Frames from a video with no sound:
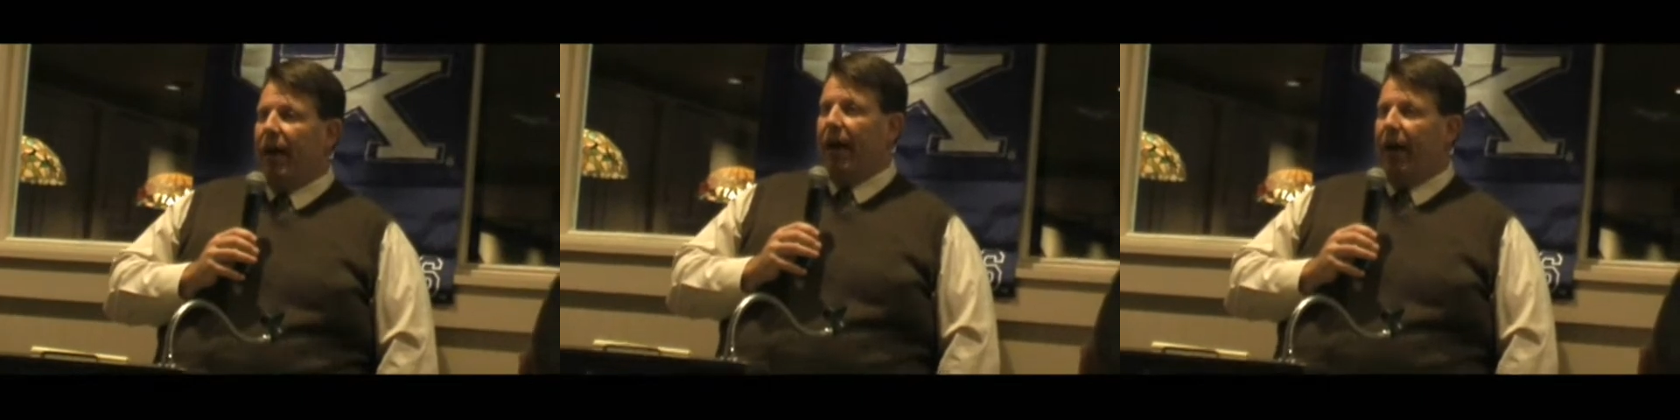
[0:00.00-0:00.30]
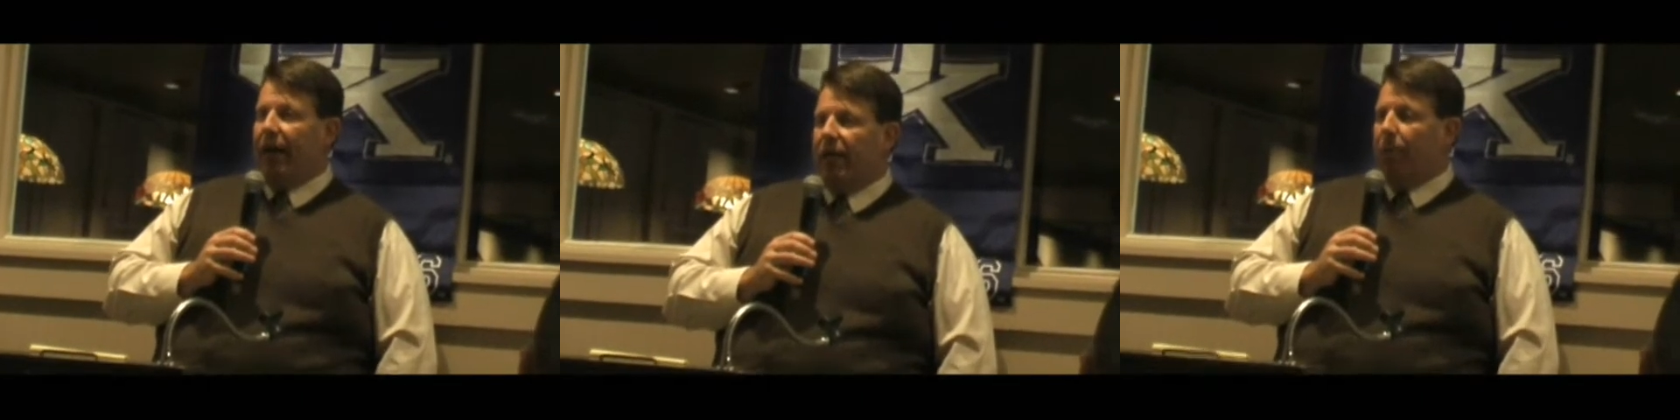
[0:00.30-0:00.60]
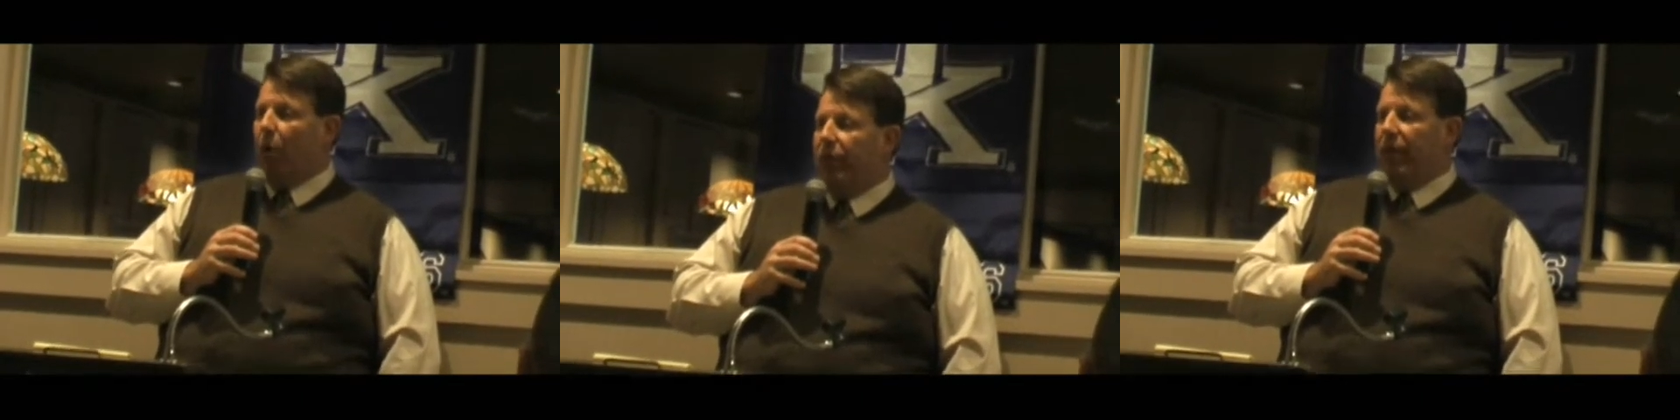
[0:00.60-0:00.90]
At the
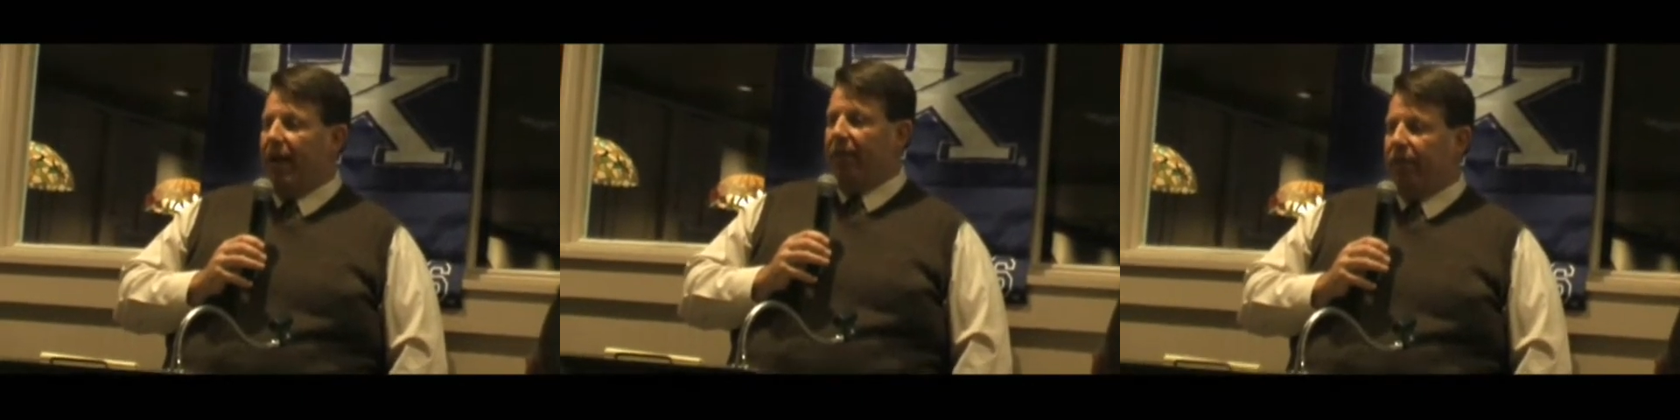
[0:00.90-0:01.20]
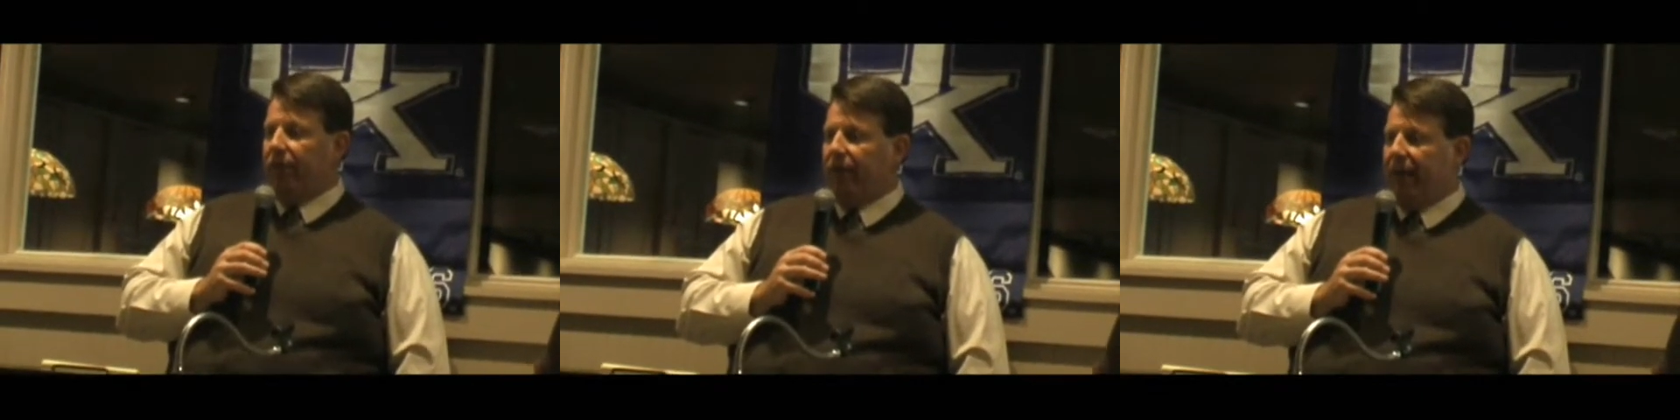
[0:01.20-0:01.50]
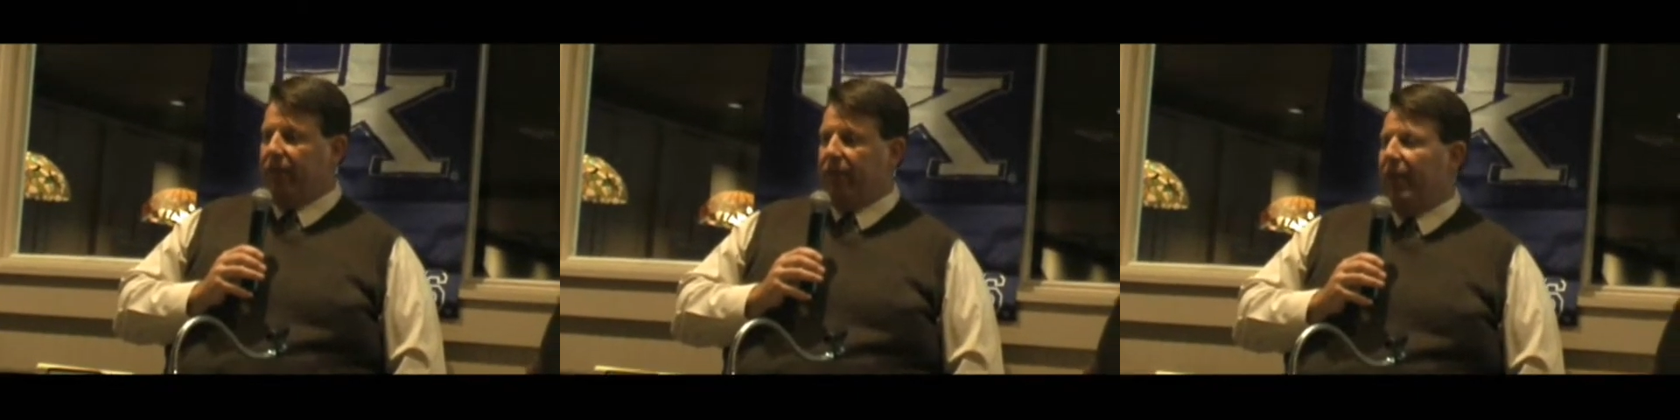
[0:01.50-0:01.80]
moment, they have
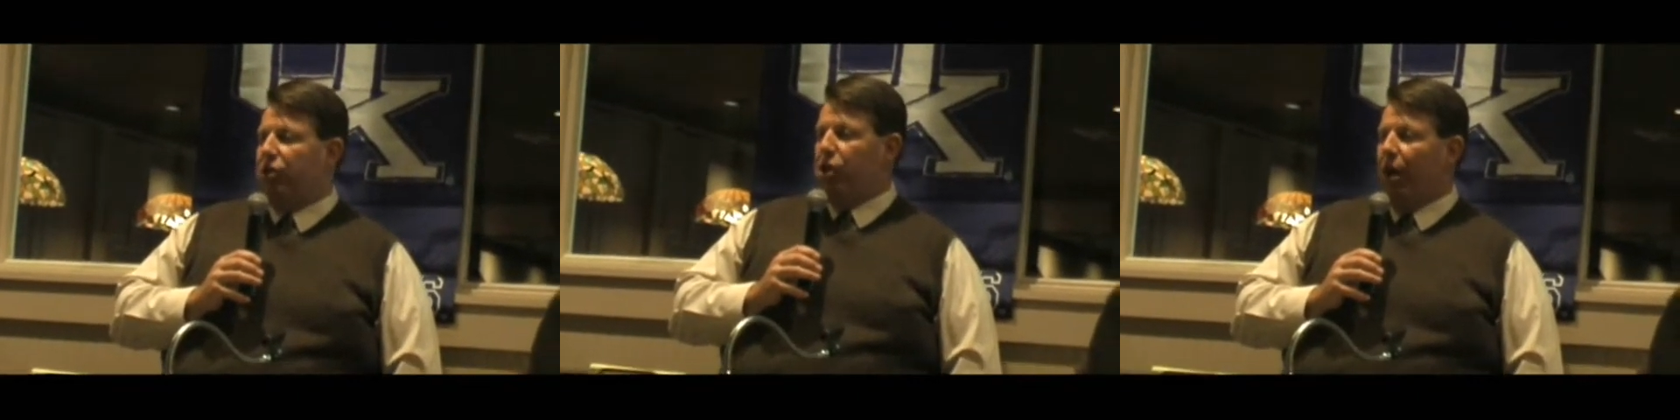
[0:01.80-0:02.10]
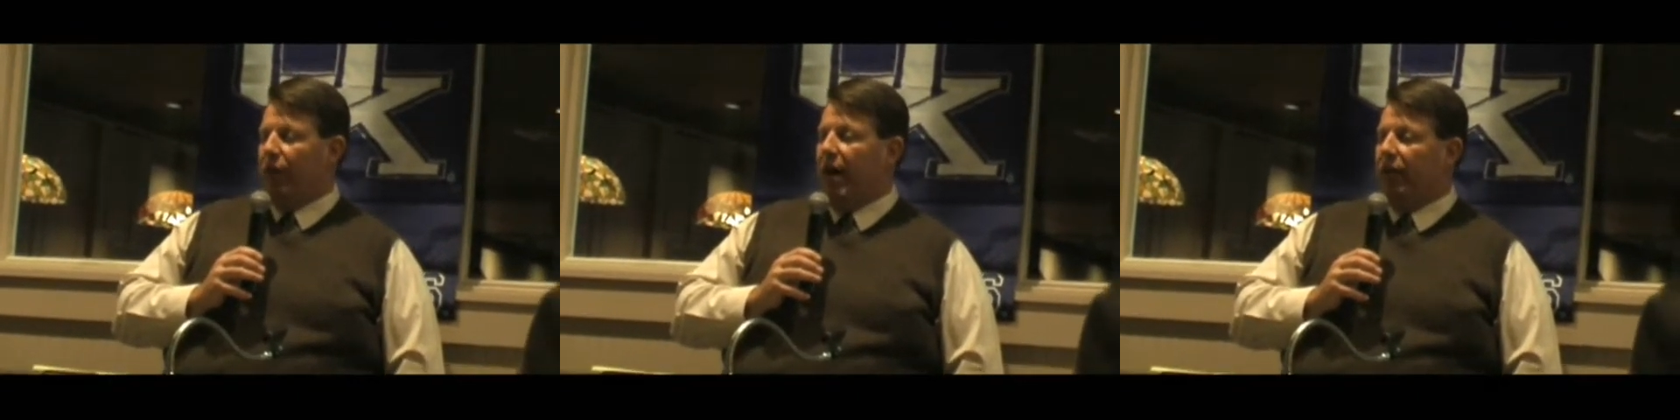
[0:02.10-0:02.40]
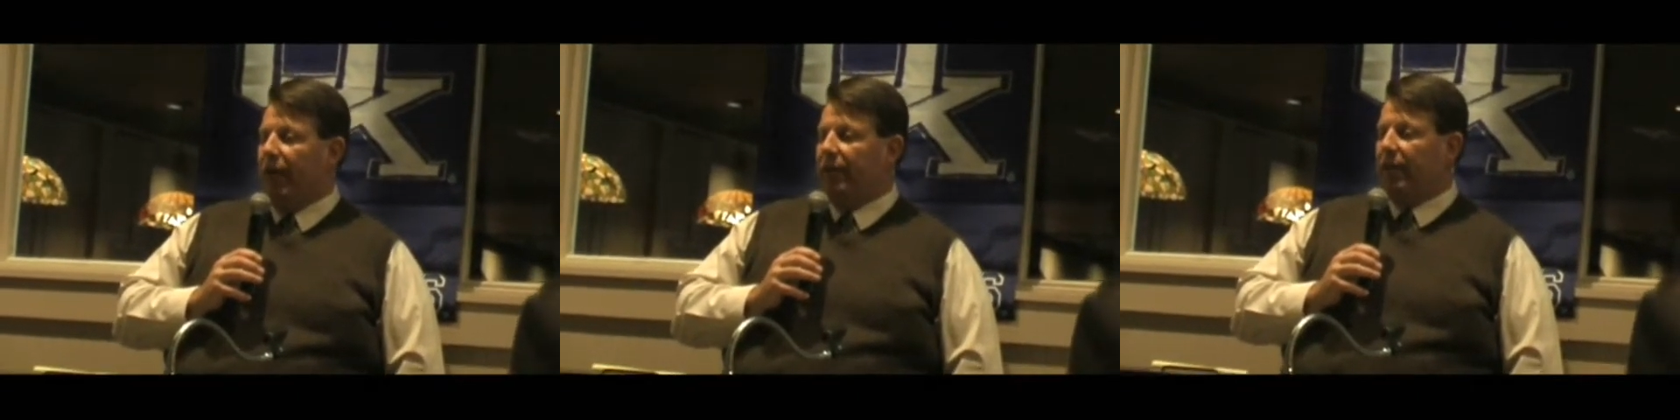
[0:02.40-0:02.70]
that shell of a
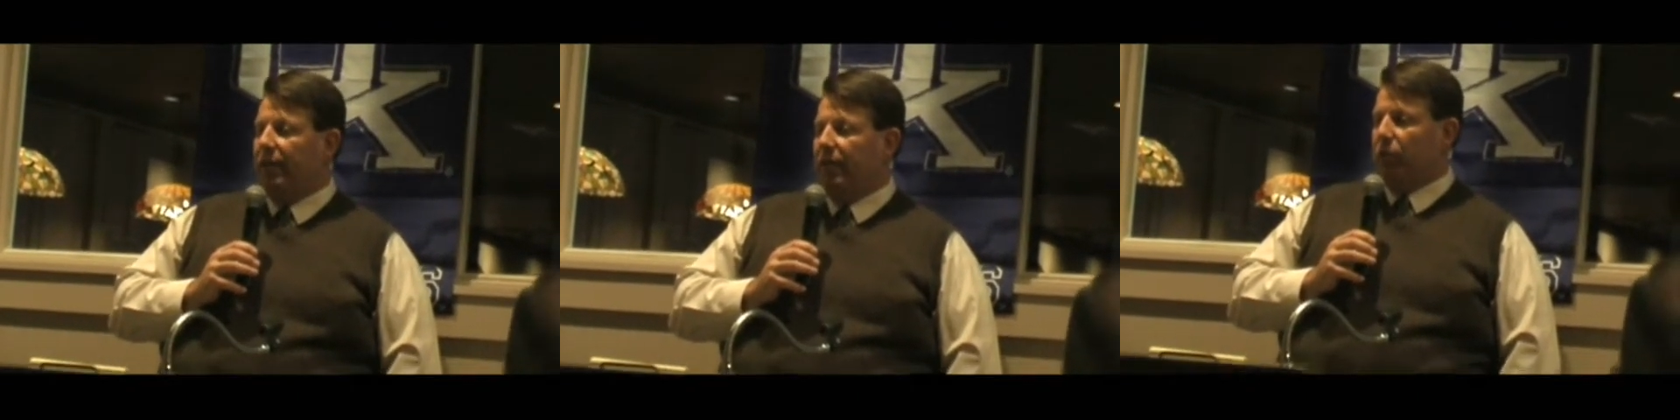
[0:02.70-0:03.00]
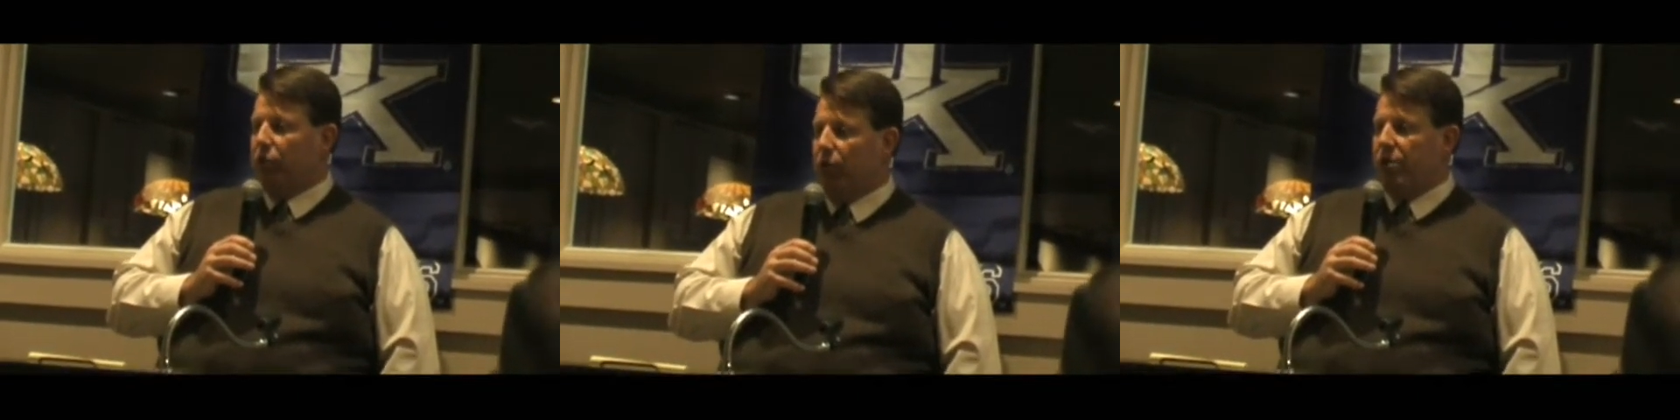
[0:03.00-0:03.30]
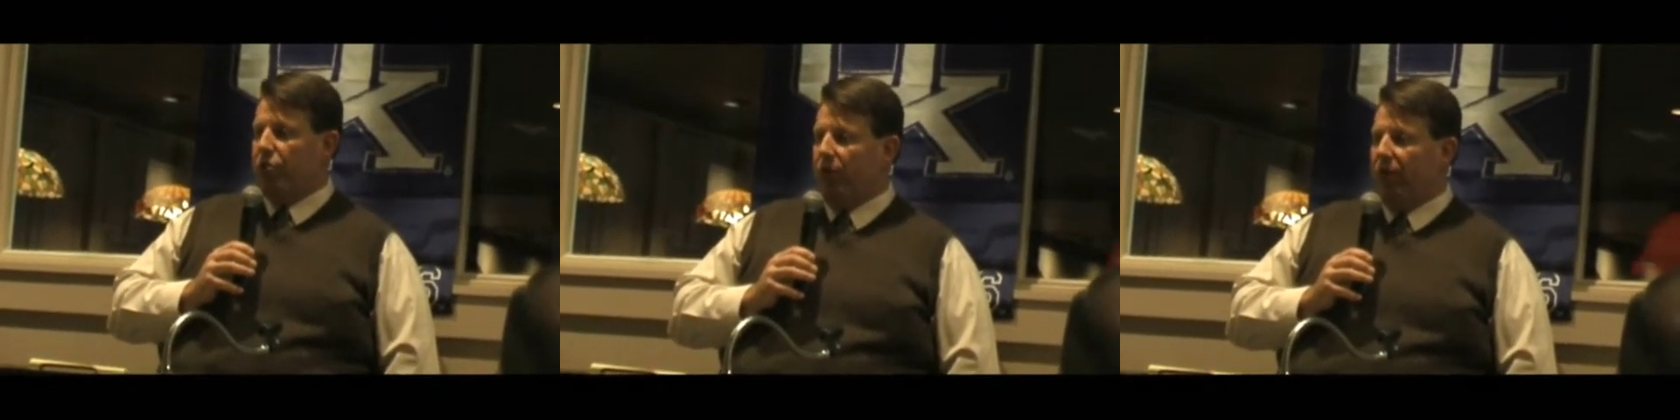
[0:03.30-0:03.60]
contract that was
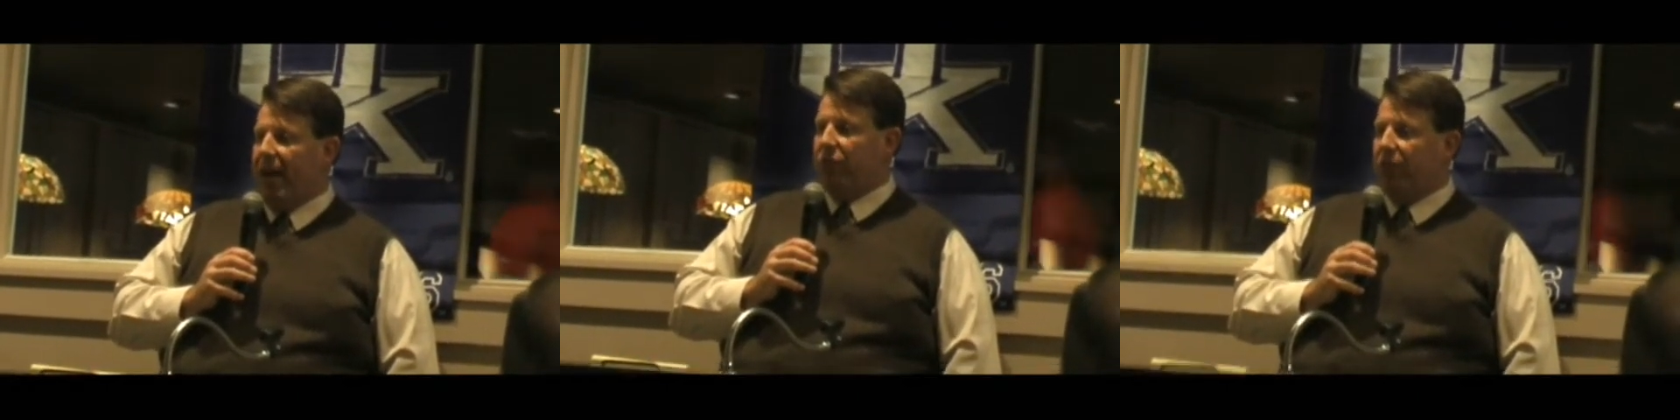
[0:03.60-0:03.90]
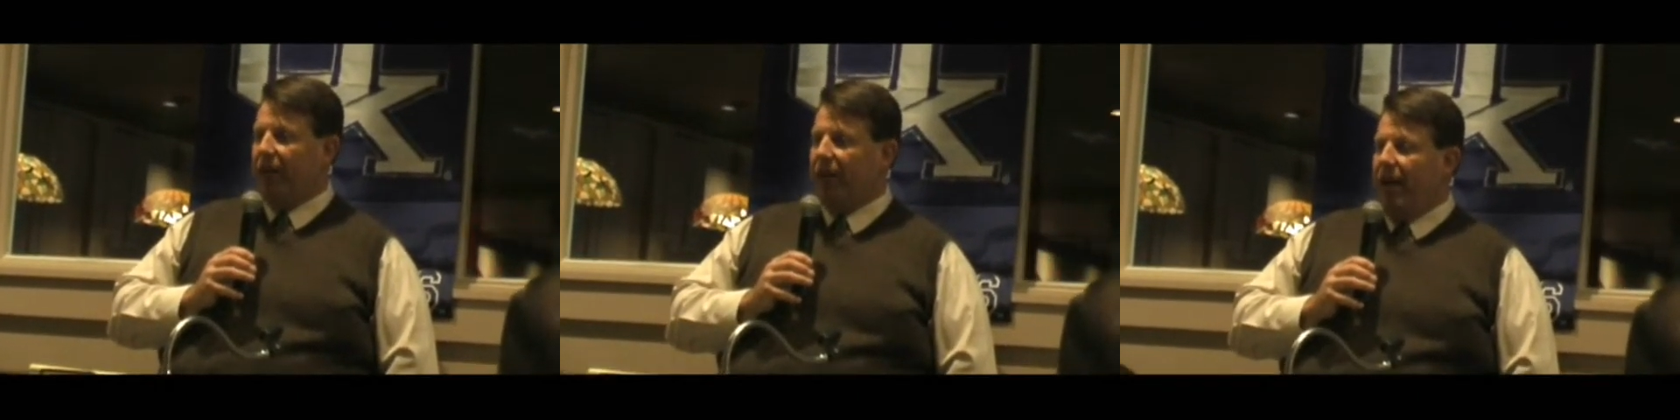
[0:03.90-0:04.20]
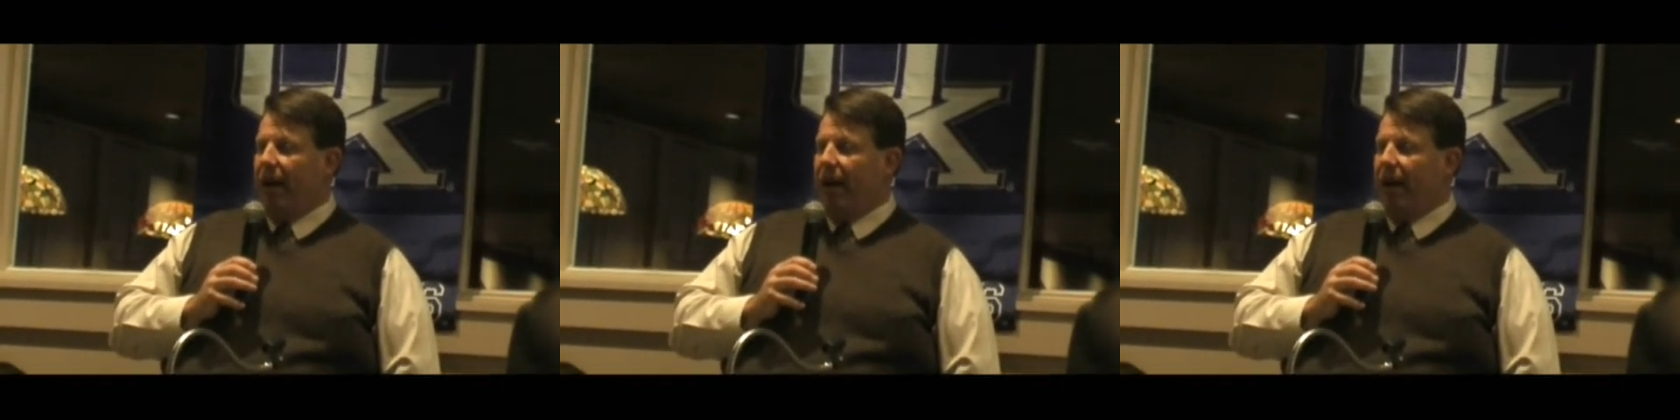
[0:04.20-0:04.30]
agreed to at the outset,